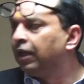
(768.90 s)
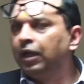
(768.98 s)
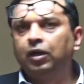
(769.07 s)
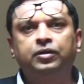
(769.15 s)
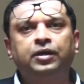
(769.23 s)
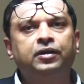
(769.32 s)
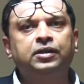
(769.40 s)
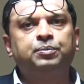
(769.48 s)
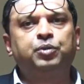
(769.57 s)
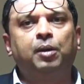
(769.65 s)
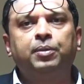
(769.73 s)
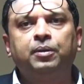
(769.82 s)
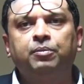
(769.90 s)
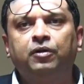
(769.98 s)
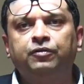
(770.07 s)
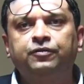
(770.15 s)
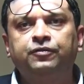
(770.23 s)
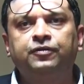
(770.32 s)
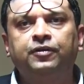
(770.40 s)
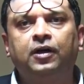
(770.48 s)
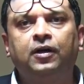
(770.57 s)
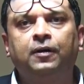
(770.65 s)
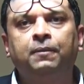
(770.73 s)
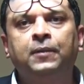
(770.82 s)
there is a problem of
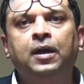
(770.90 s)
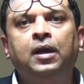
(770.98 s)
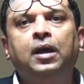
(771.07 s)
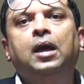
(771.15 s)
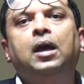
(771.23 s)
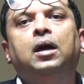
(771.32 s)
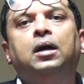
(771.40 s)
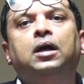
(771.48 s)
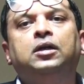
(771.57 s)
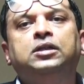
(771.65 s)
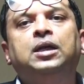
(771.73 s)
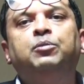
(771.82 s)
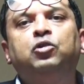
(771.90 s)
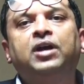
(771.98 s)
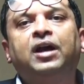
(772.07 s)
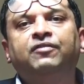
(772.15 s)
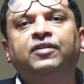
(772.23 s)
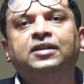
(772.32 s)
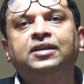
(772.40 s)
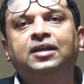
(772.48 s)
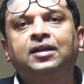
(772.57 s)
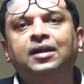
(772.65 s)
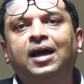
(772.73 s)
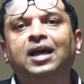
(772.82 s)
a demographic
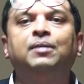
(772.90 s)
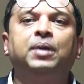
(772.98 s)
decline.